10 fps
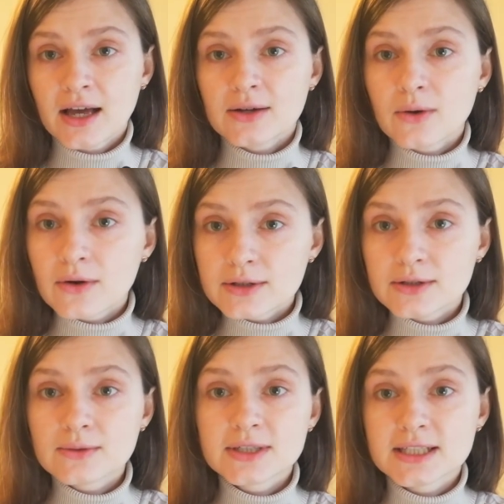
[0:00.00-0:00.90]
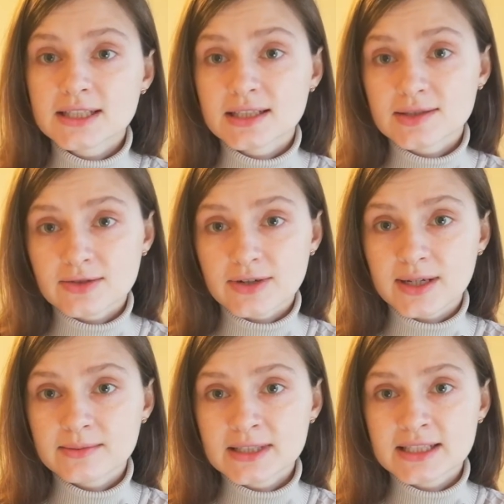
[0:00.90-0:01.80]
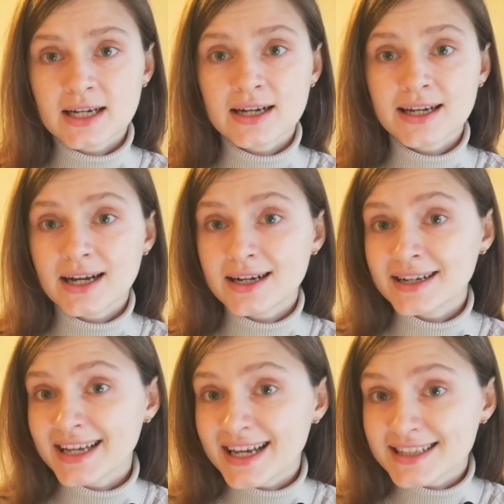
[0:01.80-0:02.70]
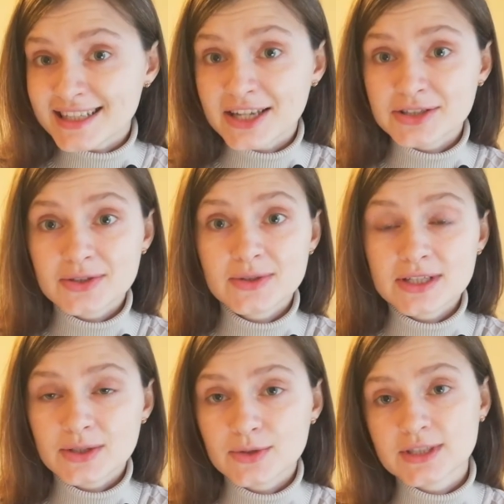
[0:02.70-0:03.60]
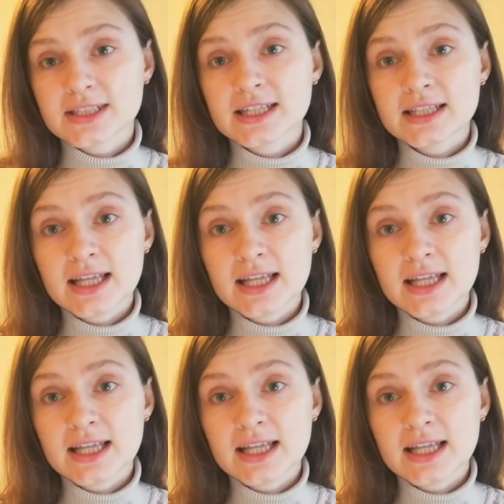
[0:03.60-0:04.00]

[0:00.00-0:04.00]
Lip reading: Go through existing scripts and ensure that you understand